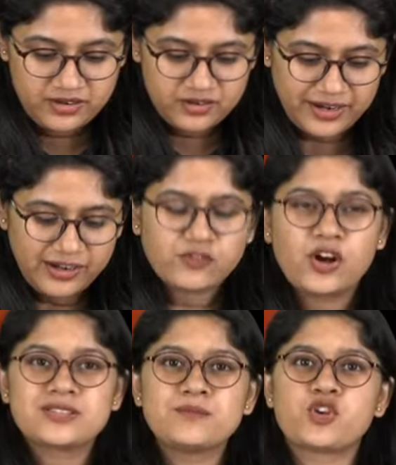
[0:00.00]
Right, of
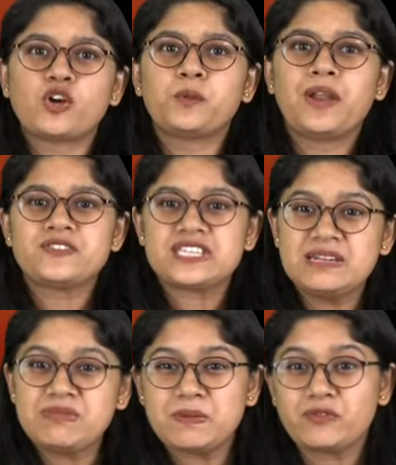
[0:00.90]
course I'm sure you would have
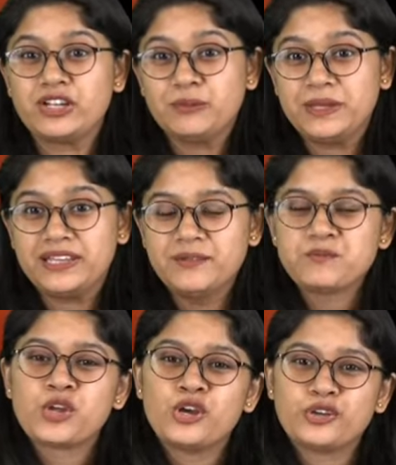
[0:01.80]
seen people will be,
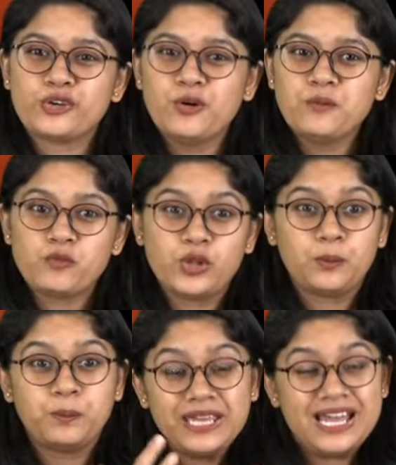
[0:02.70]
you know,
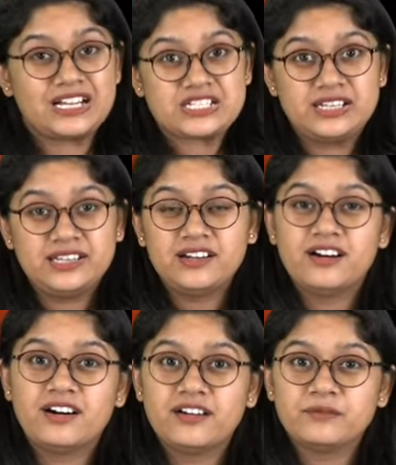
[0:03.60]
will be actually
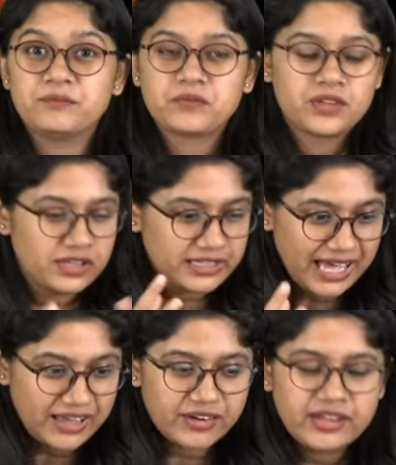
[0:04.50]
uh,
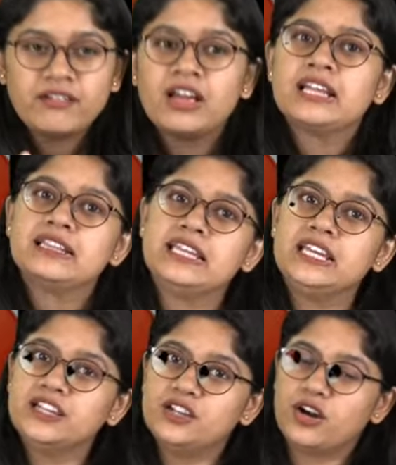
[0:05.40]
carrying
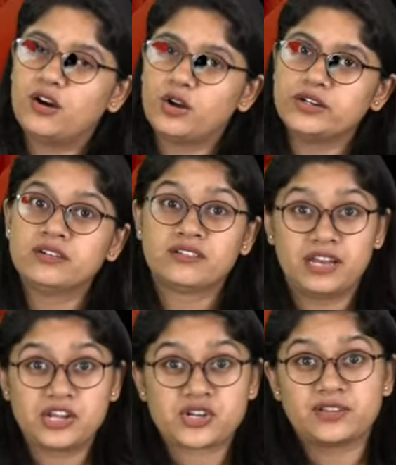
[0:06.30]
the Lord
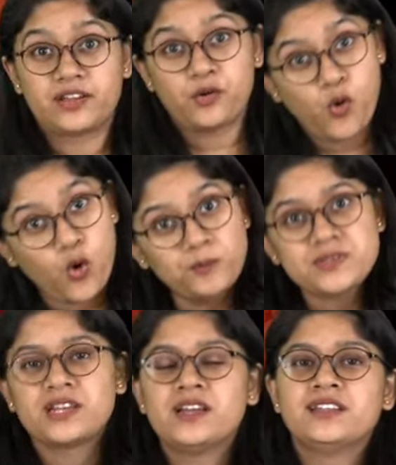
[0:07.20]
Ganesha in their
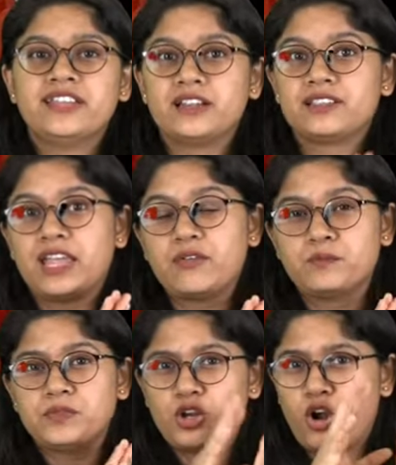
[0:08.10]
homes. They'll, they,
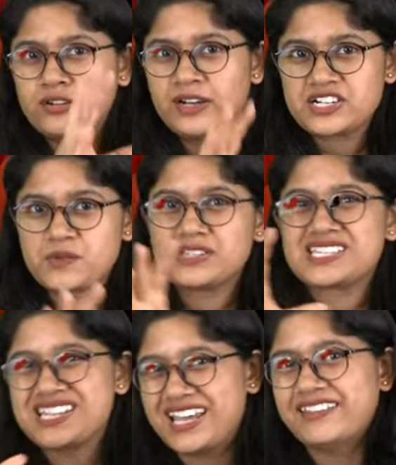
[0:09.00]
the Lord Ganesha will
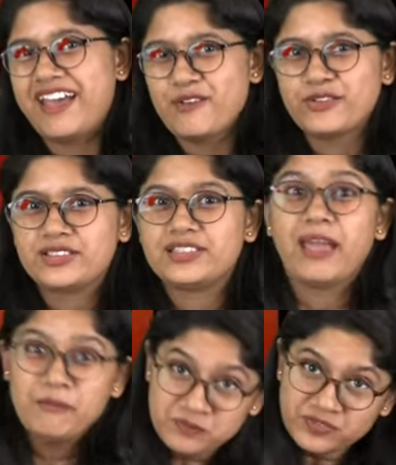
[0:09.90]
stay there with
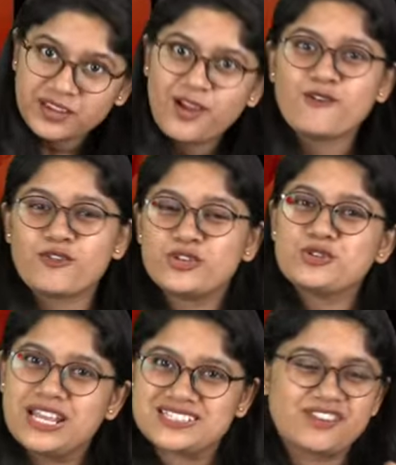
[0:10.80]
them for a
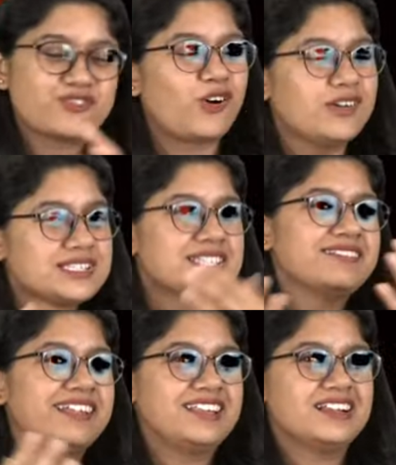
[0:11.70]
few days and of course
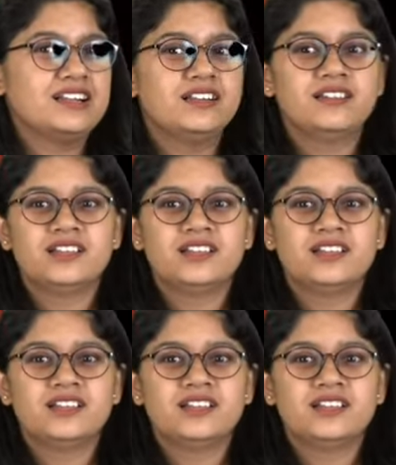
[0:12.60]
then they'll